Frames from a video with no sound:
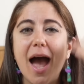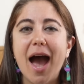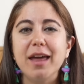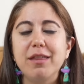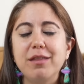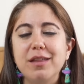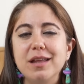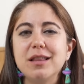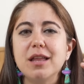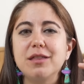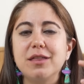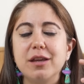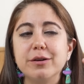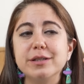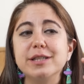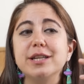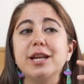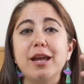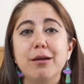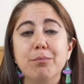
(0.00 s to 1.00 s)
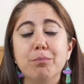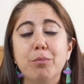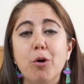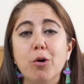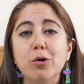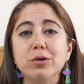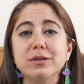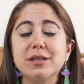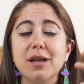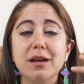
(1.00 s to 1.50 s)
I think that there's an
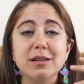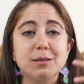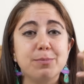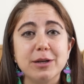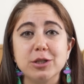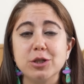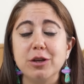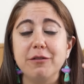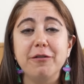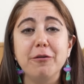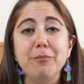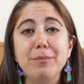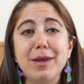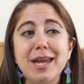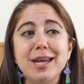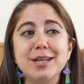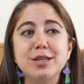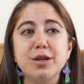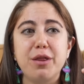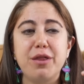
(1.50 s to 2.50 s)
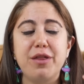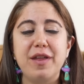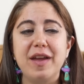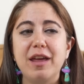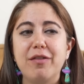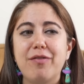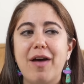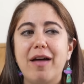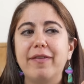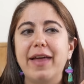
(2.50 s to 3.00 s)
impulse, especially for me, to
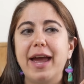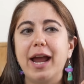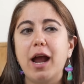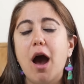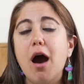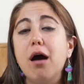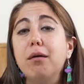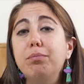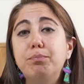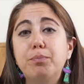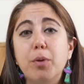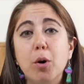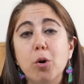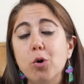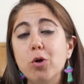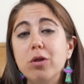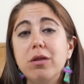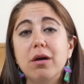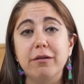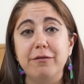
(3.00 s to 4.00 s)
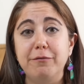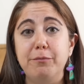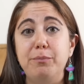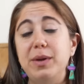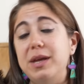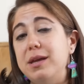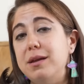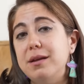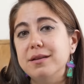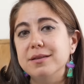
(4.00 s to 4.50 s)
think that like a bowl of
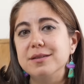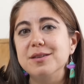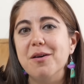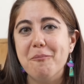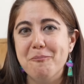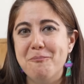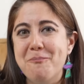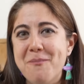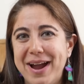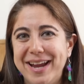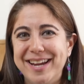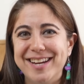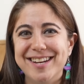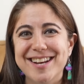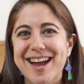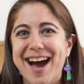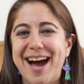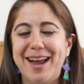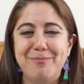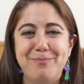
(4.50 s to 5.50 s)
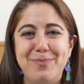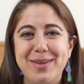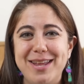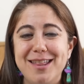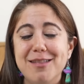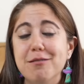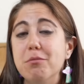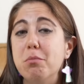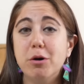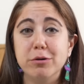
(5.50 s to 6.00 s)
beans might not
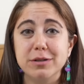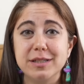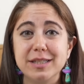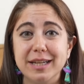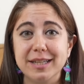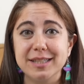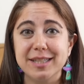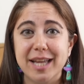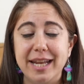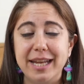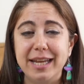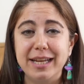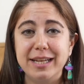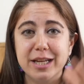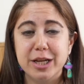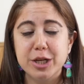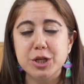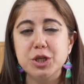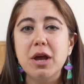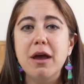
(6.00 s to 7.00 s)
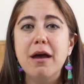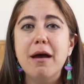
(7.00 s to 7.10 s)
be the most exciting dish,